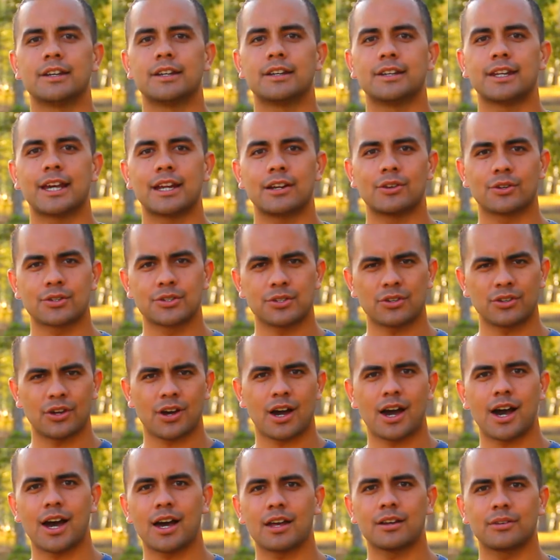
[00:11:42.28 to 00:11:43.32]
that looks on your
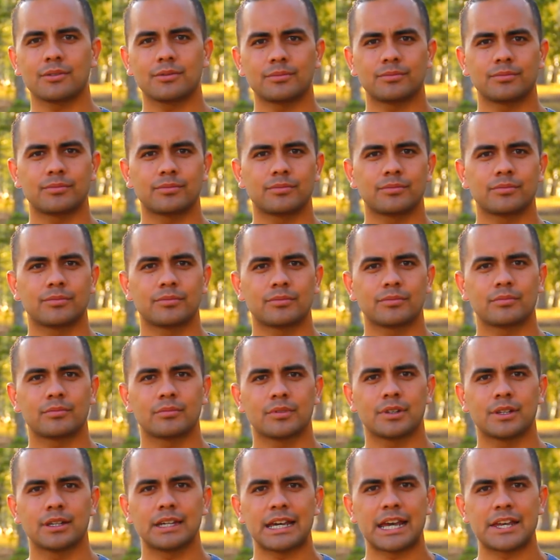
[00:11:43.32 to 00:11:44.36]
heart.
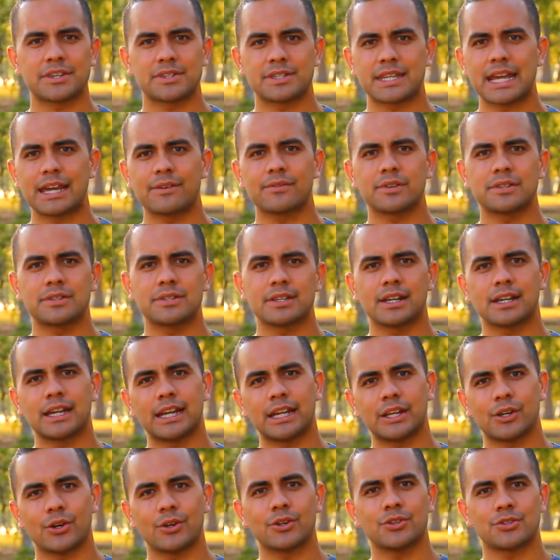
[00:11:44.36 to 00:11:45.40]
As David said, He
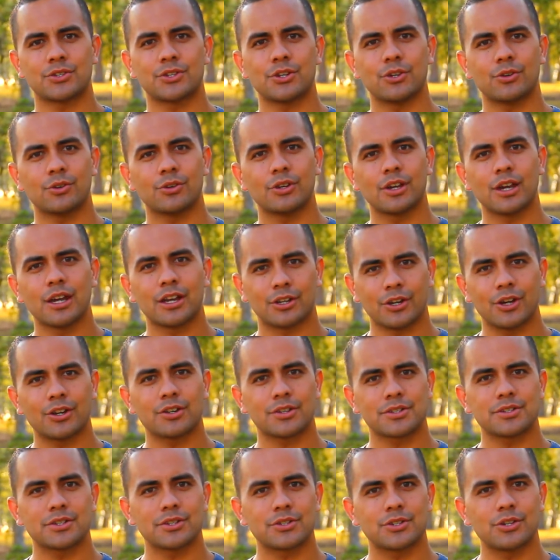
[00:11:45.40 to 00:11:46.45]
notices
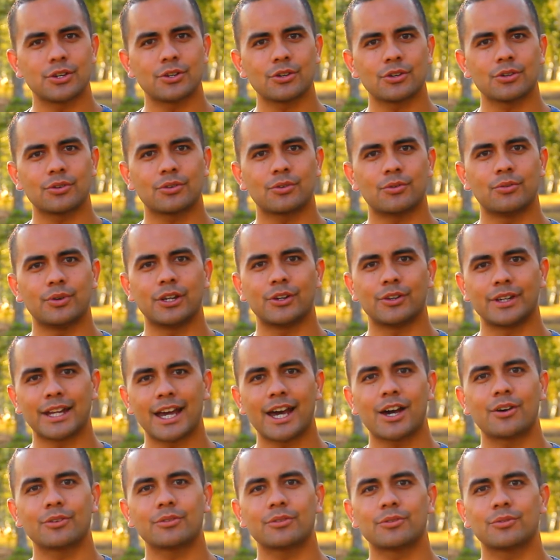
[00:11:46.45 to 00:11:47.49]
you when you're
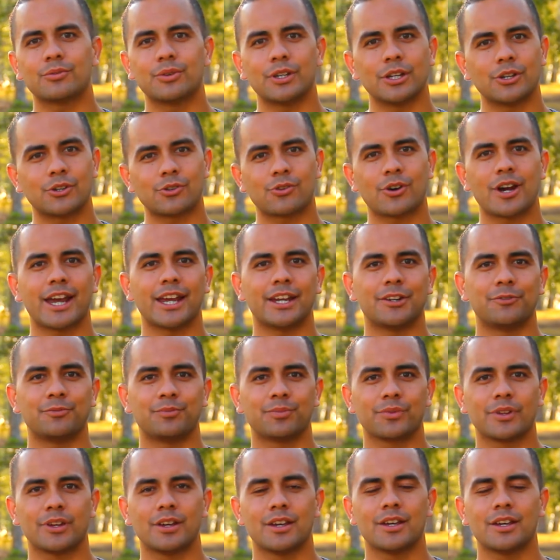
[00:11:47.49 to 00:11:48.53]
down, when you're crying,
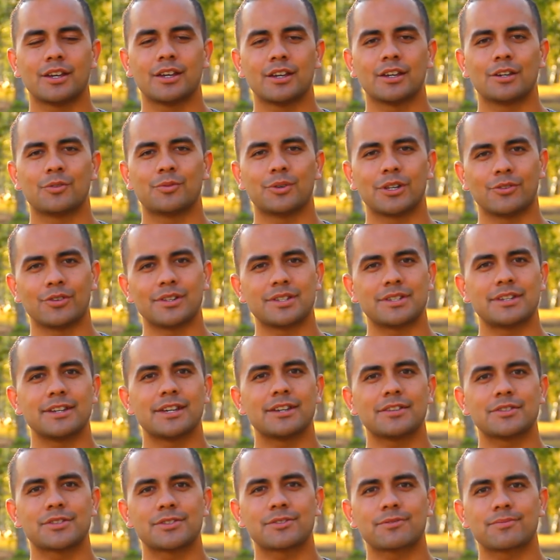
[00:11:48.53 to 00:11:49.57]
when you're in
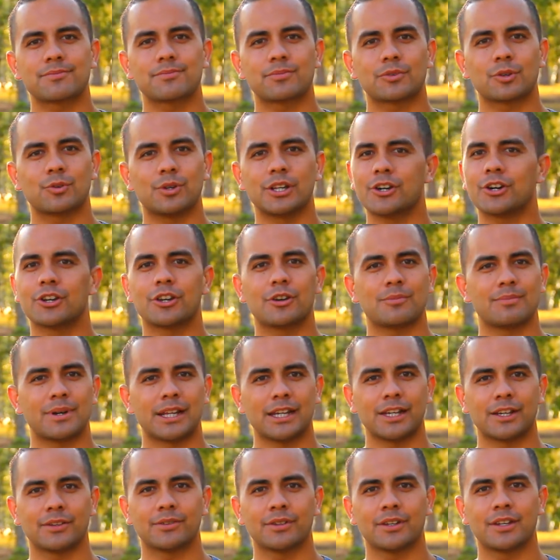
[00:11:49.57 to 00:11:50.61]
tears, when you got no
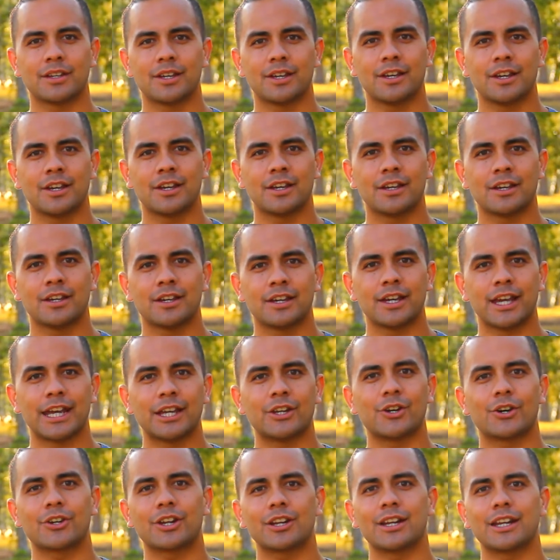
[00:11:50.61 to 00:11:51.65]
money. He
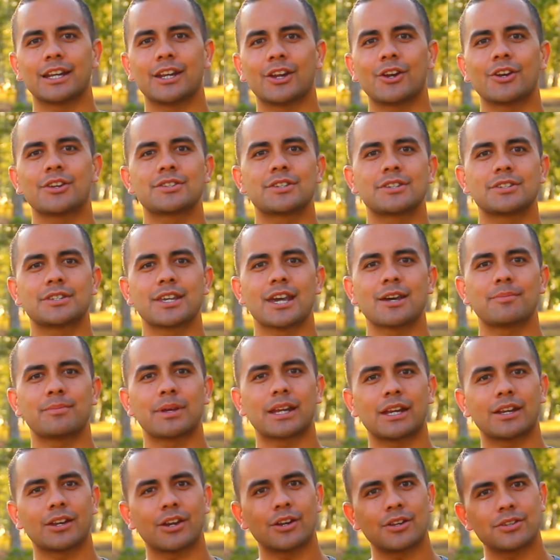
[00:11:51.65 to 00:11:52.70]
not only notices that, but
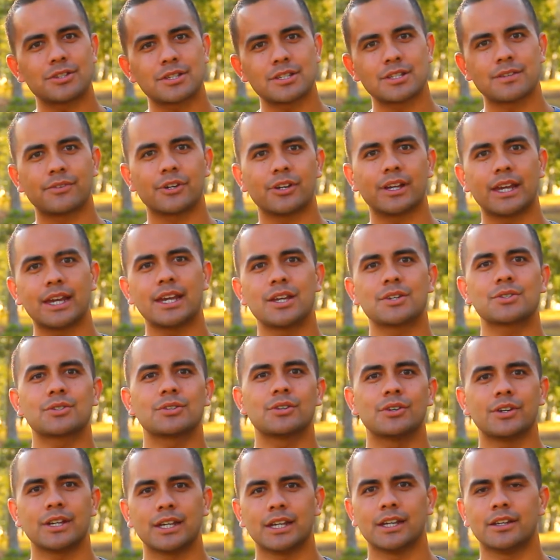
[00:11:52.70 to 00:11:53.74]
He notices the very hairs on
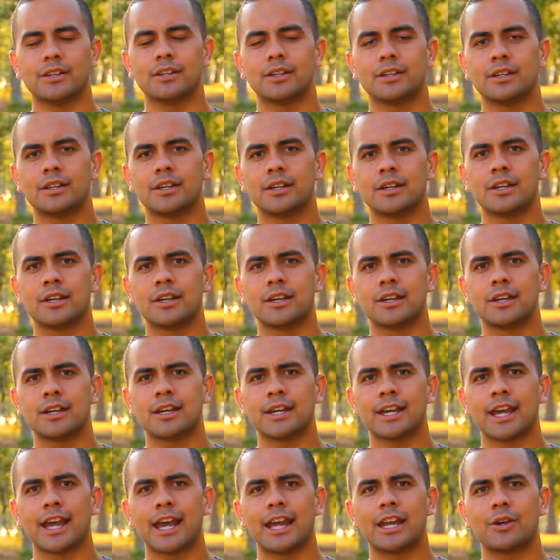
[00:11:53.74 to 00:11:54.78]
your head.
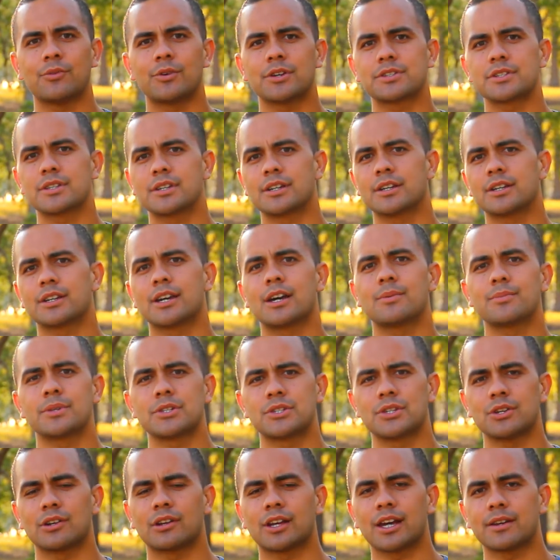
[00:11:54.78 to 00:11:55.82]
And He wants to come
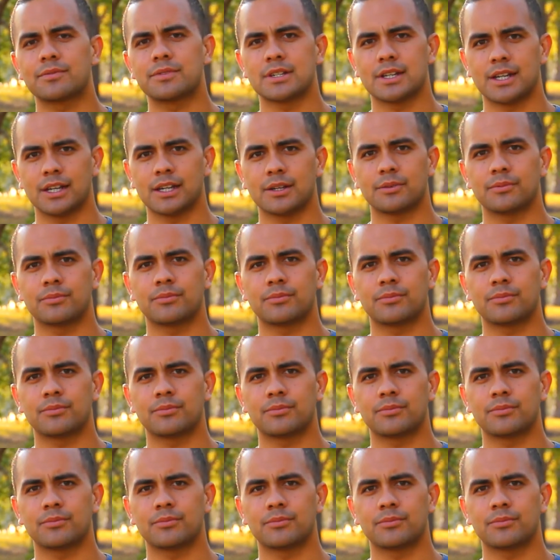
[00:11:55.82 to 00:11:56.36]
into your life today.